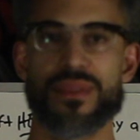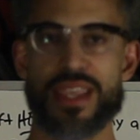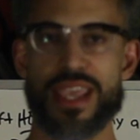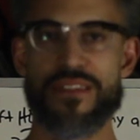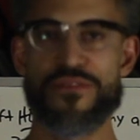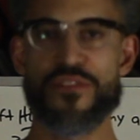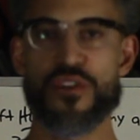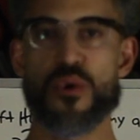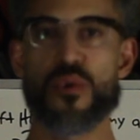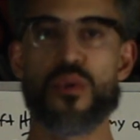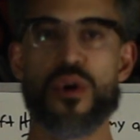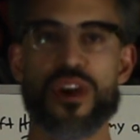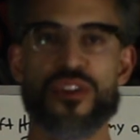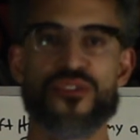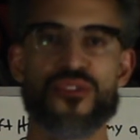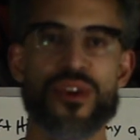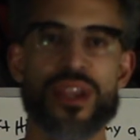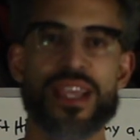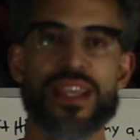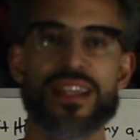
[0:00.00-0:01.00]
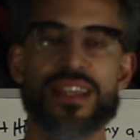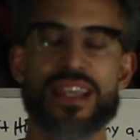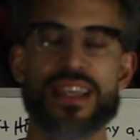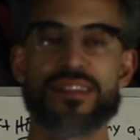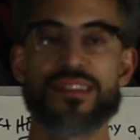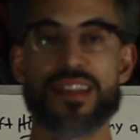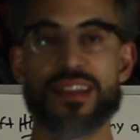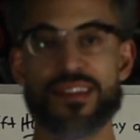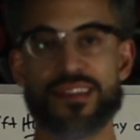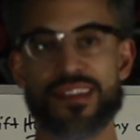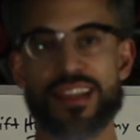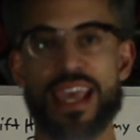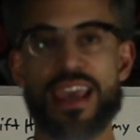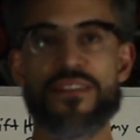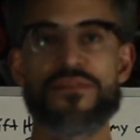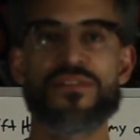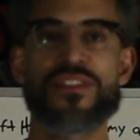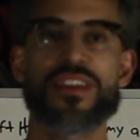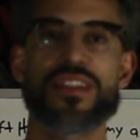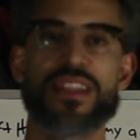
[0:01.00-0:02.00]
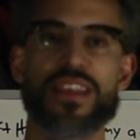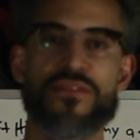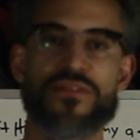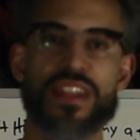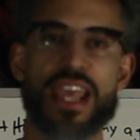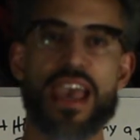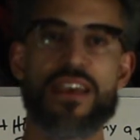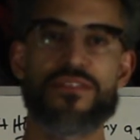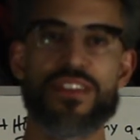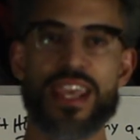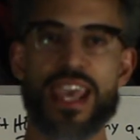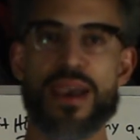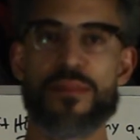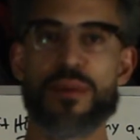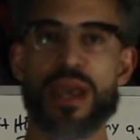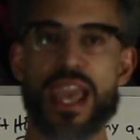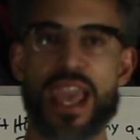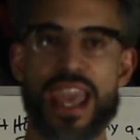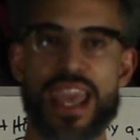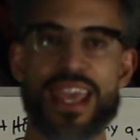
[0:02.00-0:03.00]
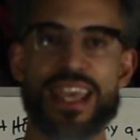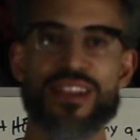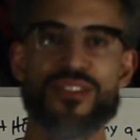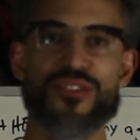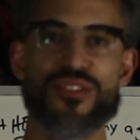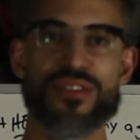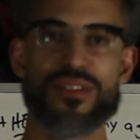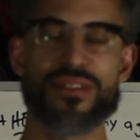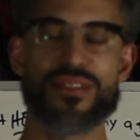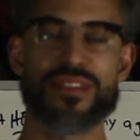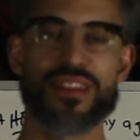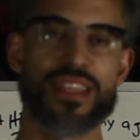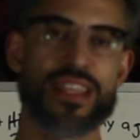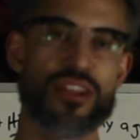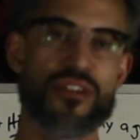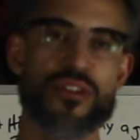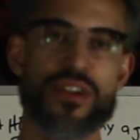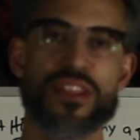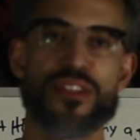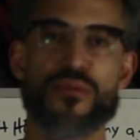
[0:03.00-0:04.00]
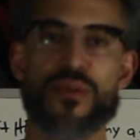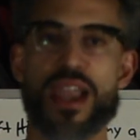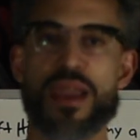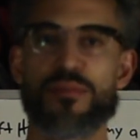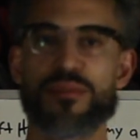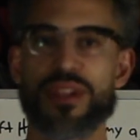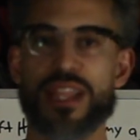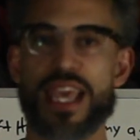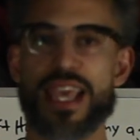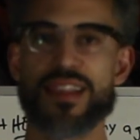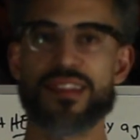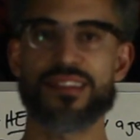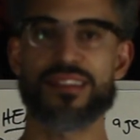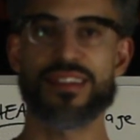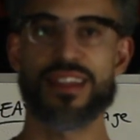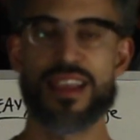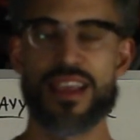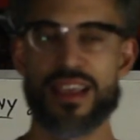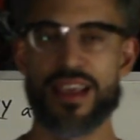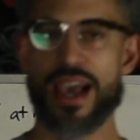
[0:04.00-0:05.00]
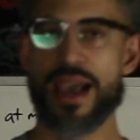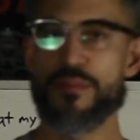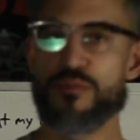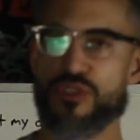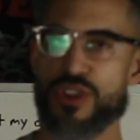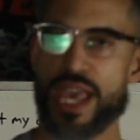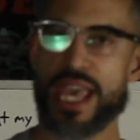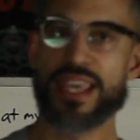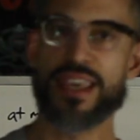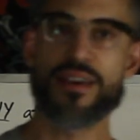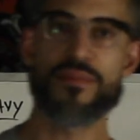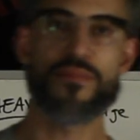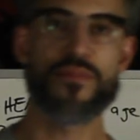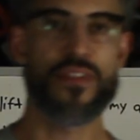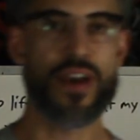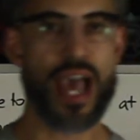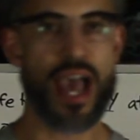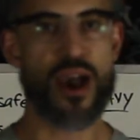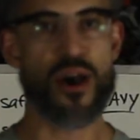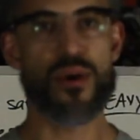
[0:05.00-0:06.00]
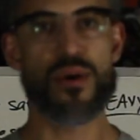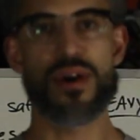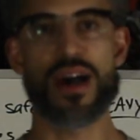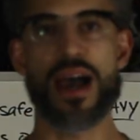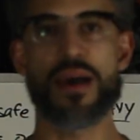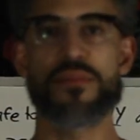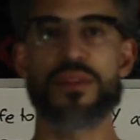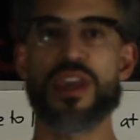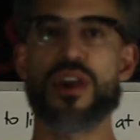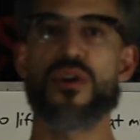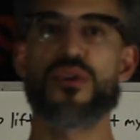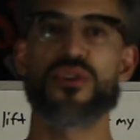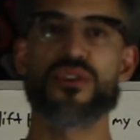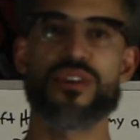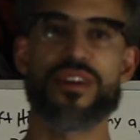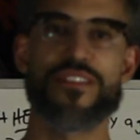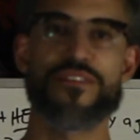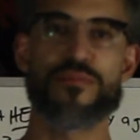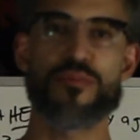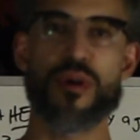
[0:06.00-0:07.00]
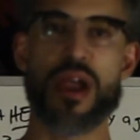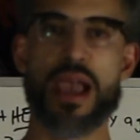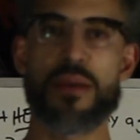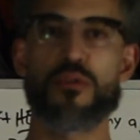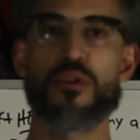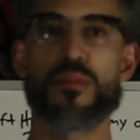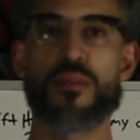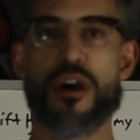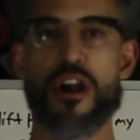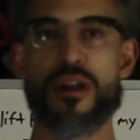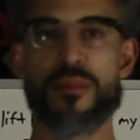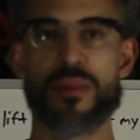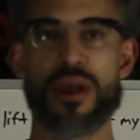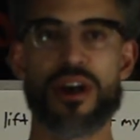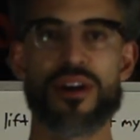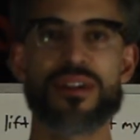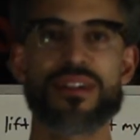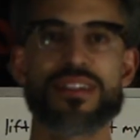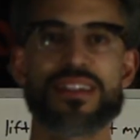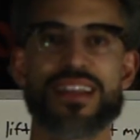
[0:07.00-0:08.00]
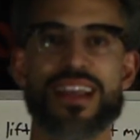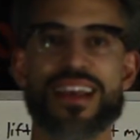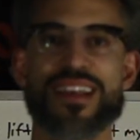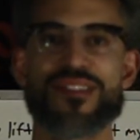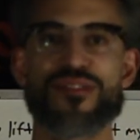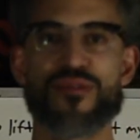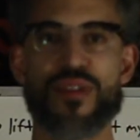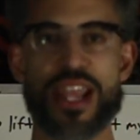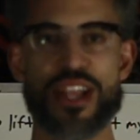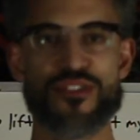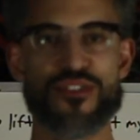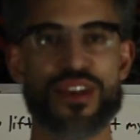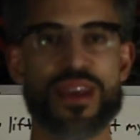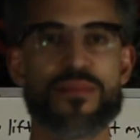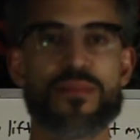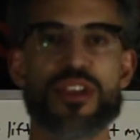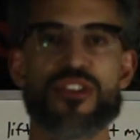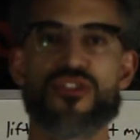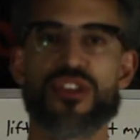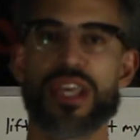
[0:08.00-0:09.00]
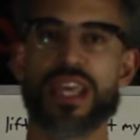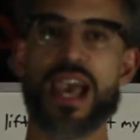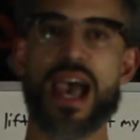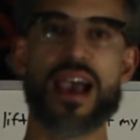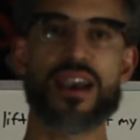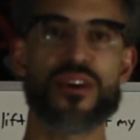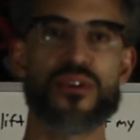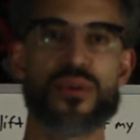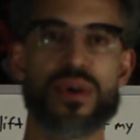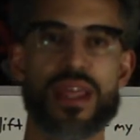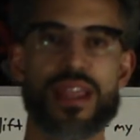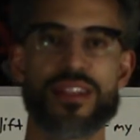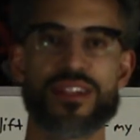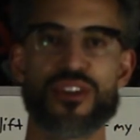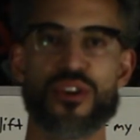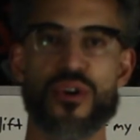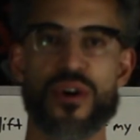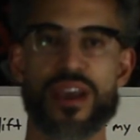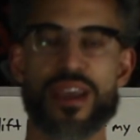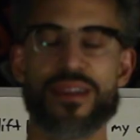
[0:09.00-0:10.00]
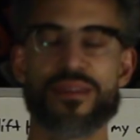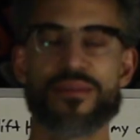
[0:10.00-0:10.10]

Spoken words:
If you're wondering, is it safe to lift heavy at my age? You're in the right place. I'm Jacob Pfau. I'm the owner of Primal Barbell, a strength gym in Chicago, Illinois.